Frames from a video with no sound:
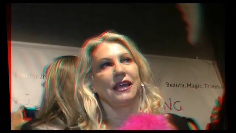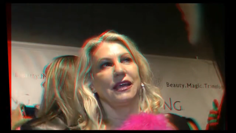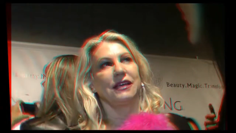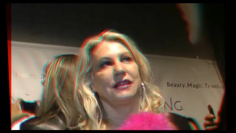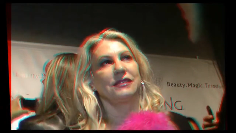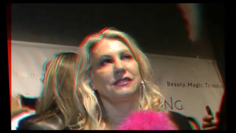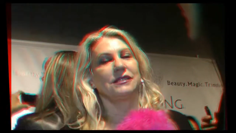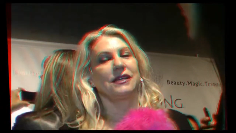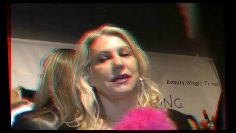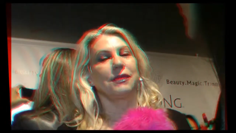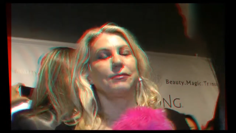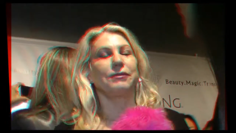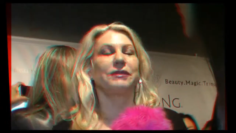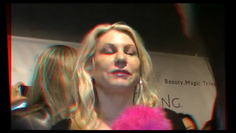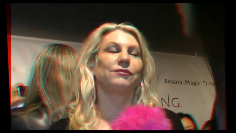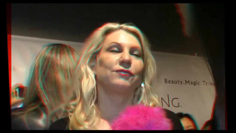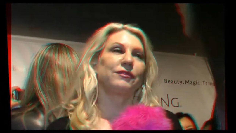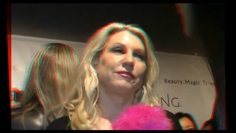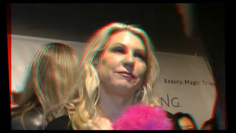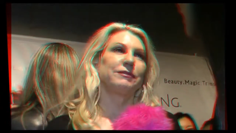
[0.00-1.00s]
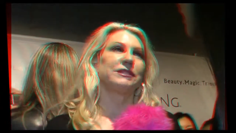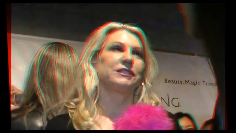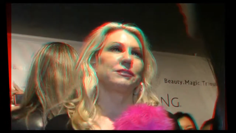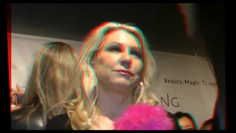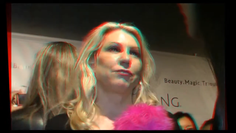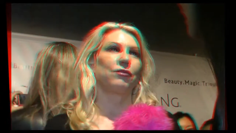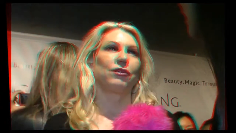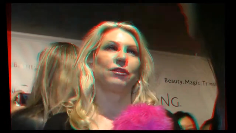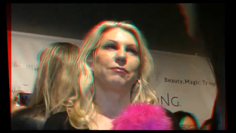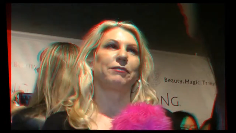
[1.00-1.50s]
and uh, but we've been
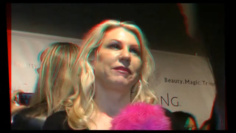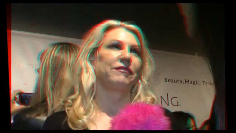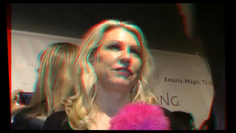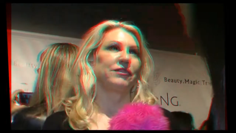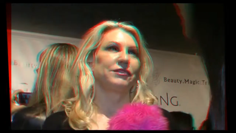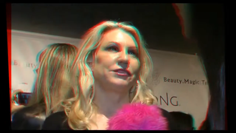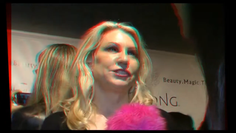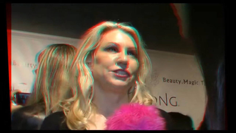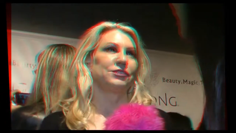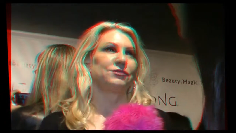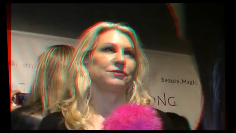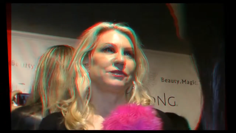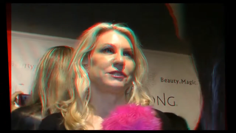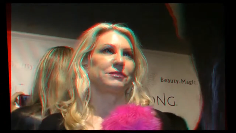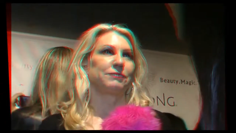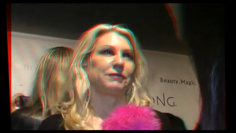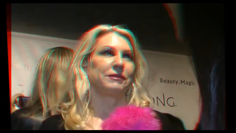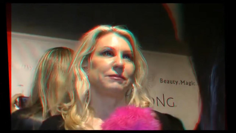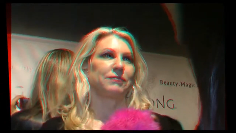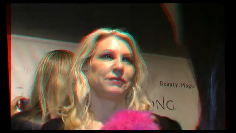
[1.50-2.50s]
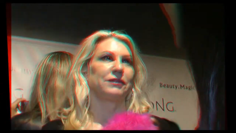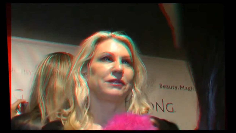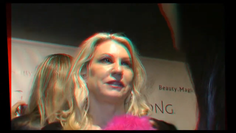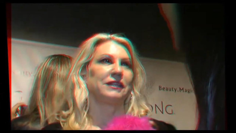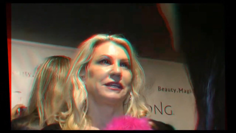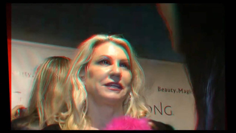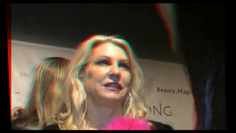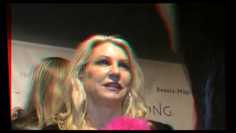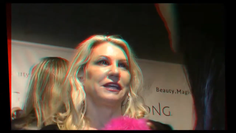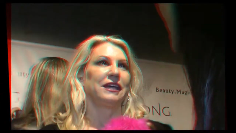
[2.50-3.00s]
supported by very generous
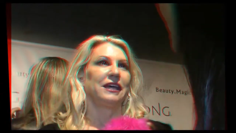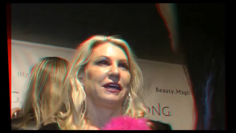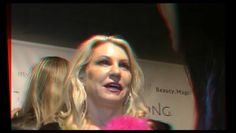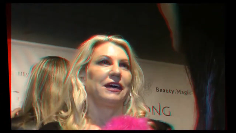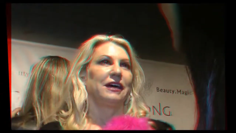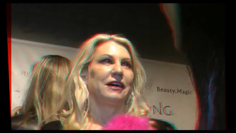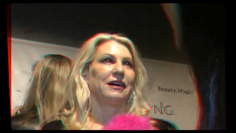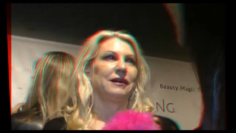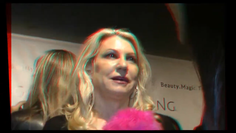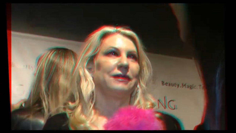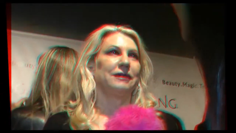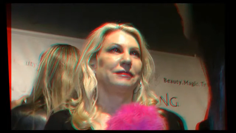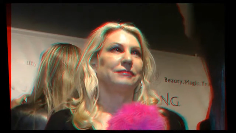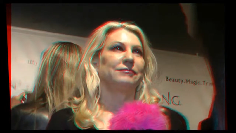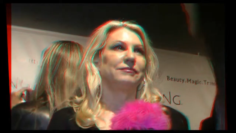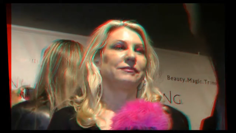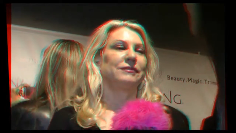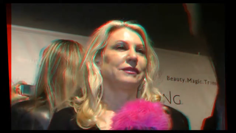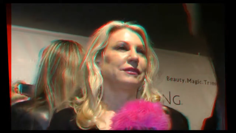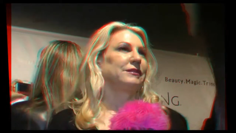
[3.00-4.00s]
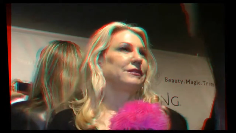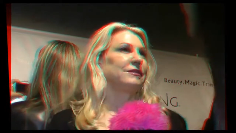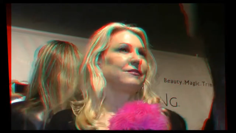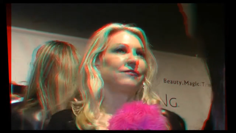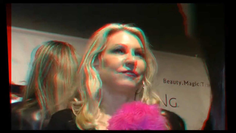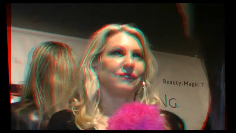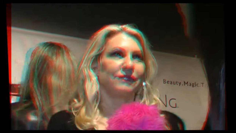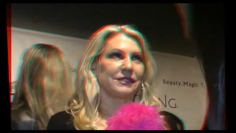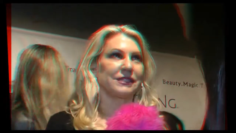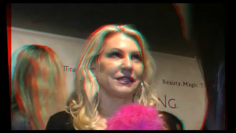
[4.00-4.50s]
people and
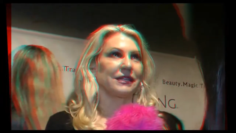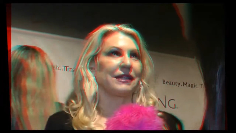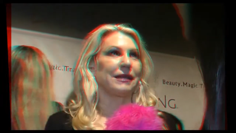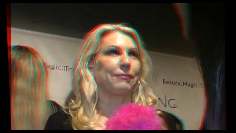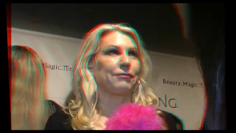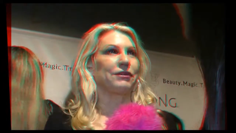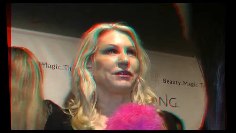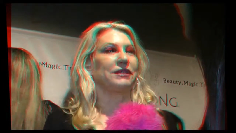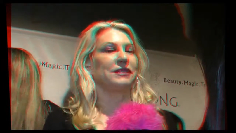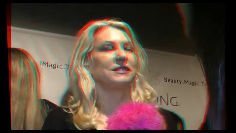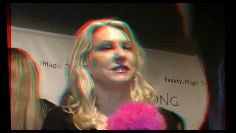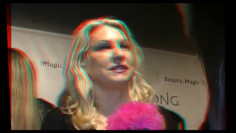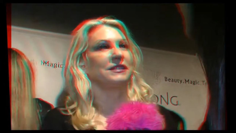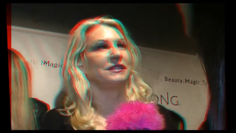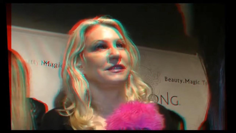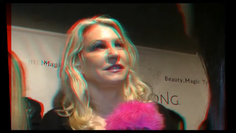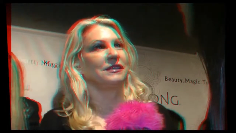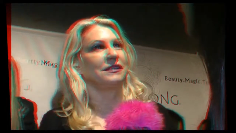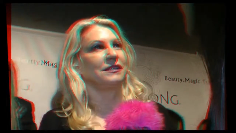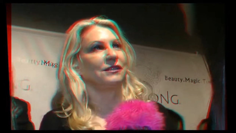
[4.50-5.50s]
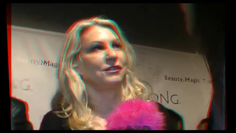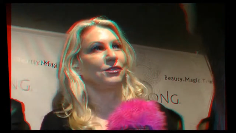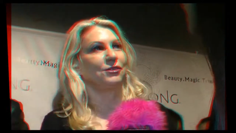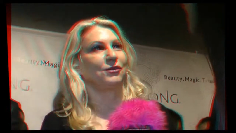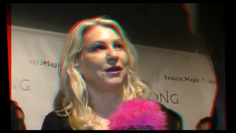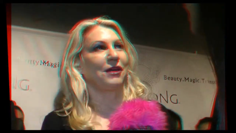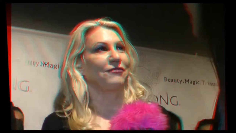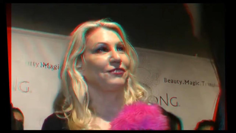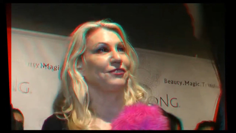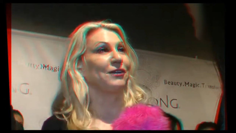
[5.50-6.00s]
uh, celebrities. And uh,
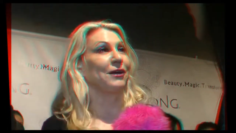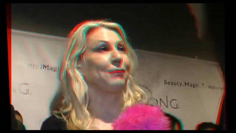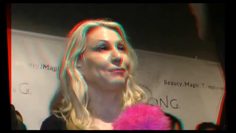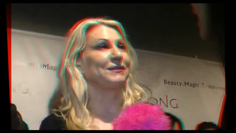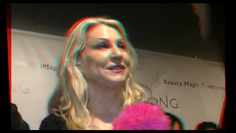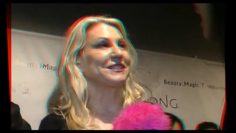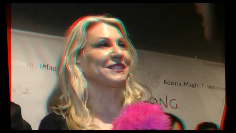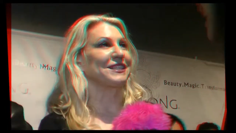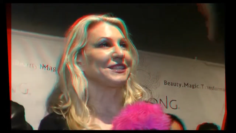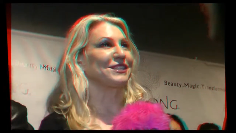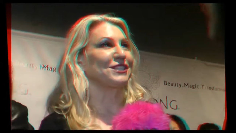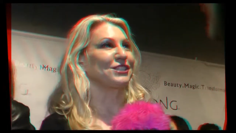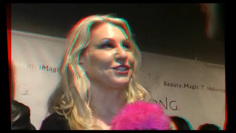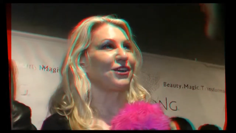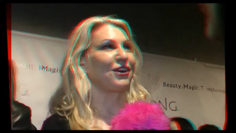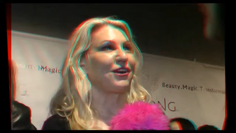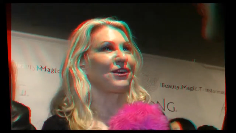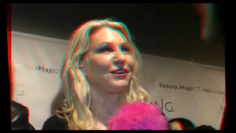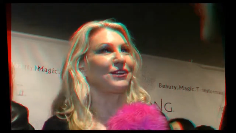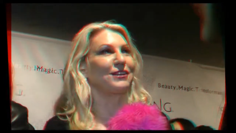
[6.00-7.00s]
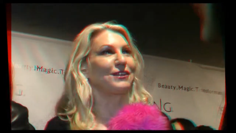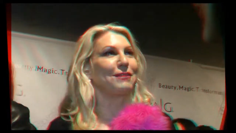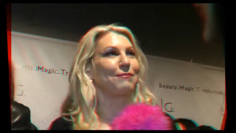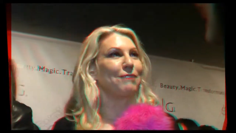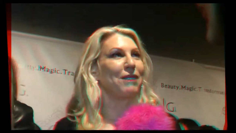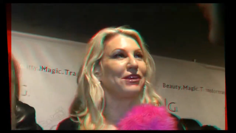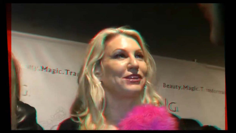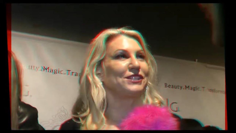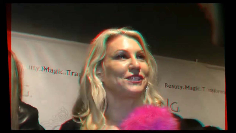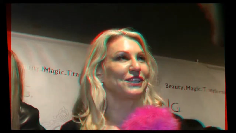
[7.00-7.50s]
Hugh Hefner helped us get started. The
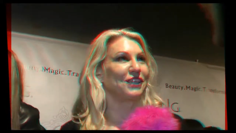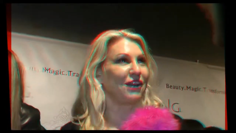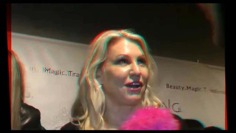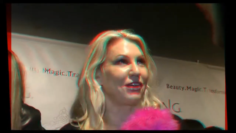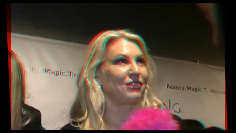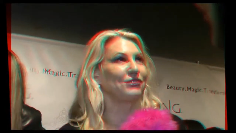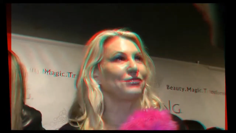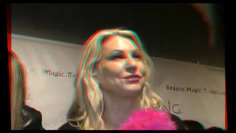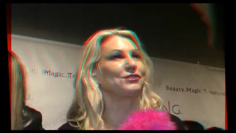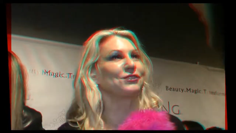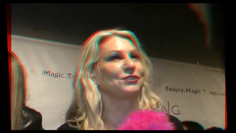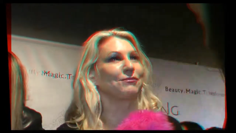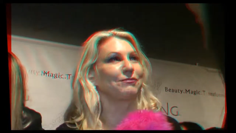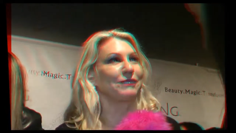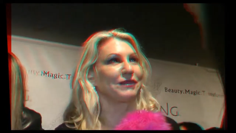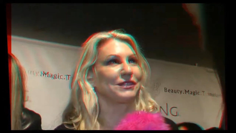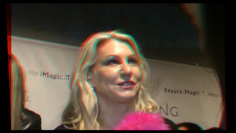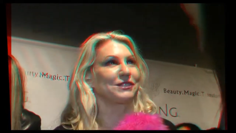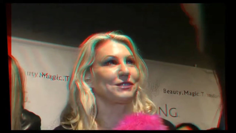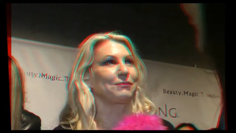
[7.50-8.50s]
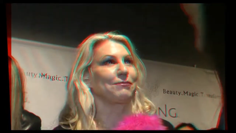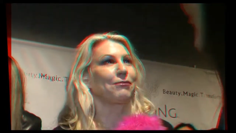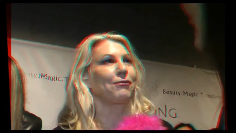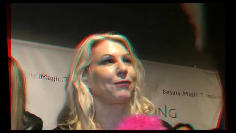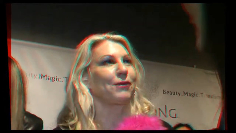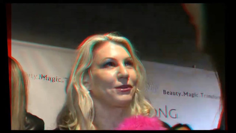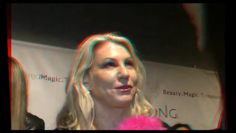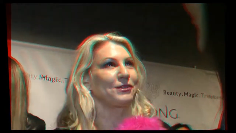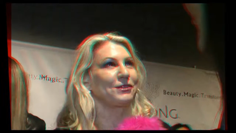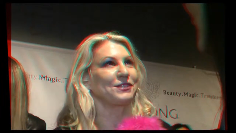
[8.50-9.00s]
Marcianos are big
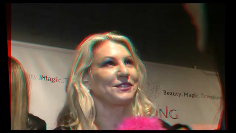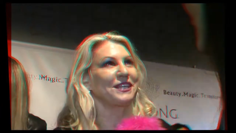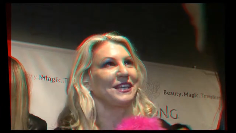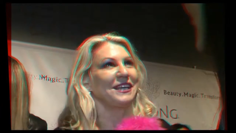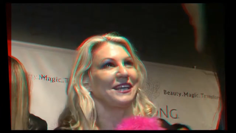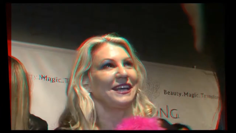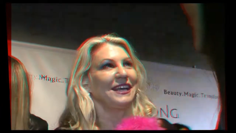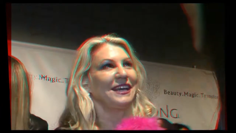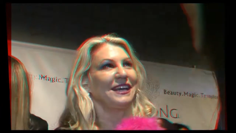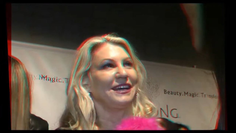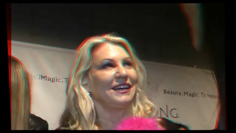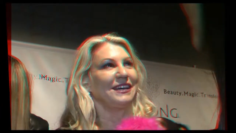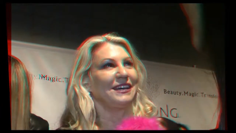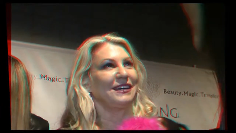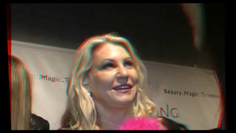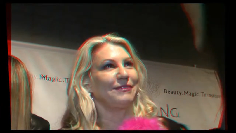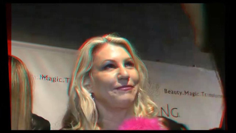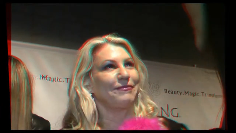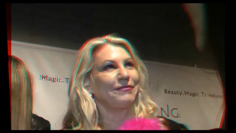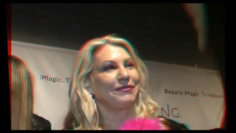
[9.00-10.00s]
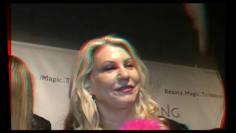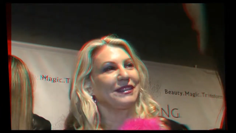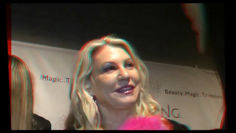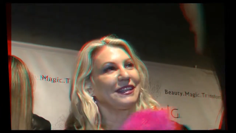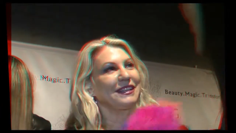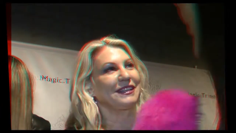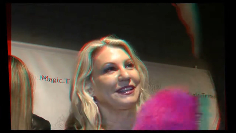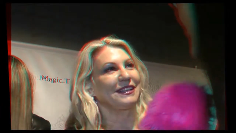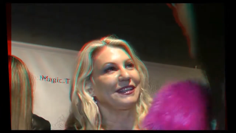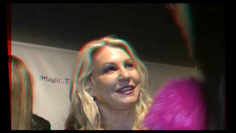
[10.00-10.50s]
supporters. Um,
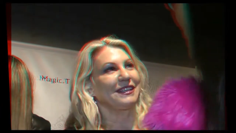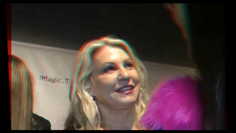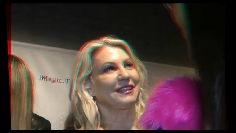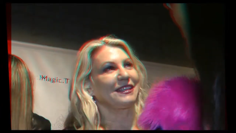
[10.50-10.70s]
I like